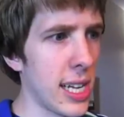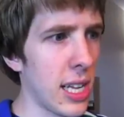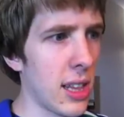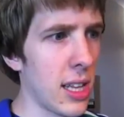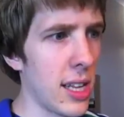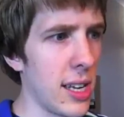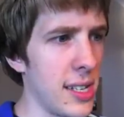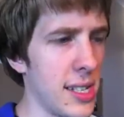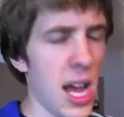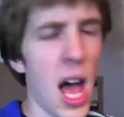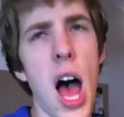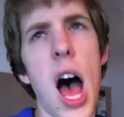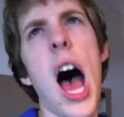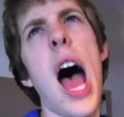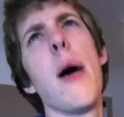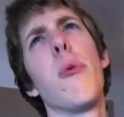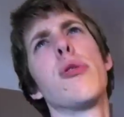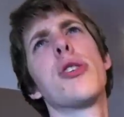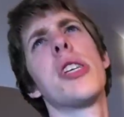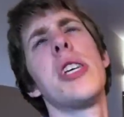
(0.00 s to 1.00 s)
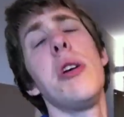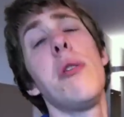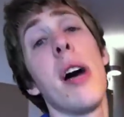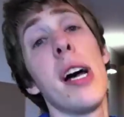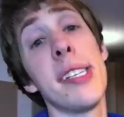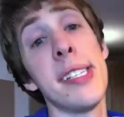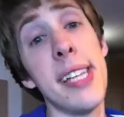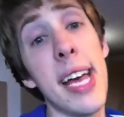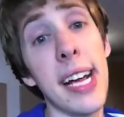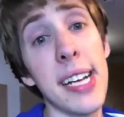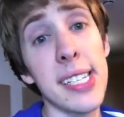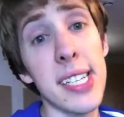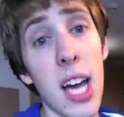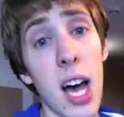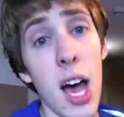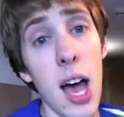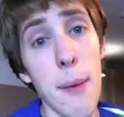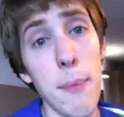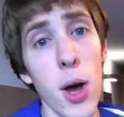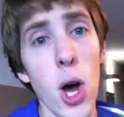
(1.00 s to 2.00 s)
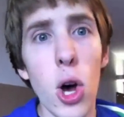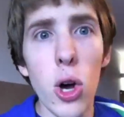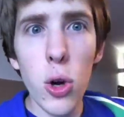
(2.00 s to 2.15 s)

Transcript: England. I will see you guys next time.